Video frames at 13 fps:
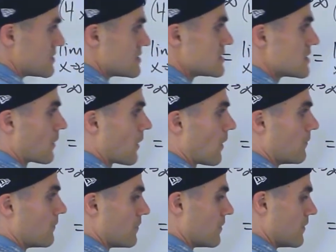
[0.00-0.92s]
0.
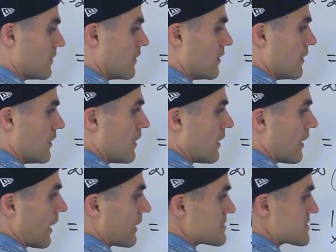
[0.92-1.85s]

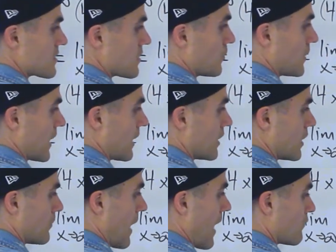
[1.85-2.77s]
And so we end
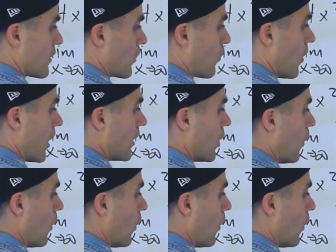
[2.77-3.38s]
up having 1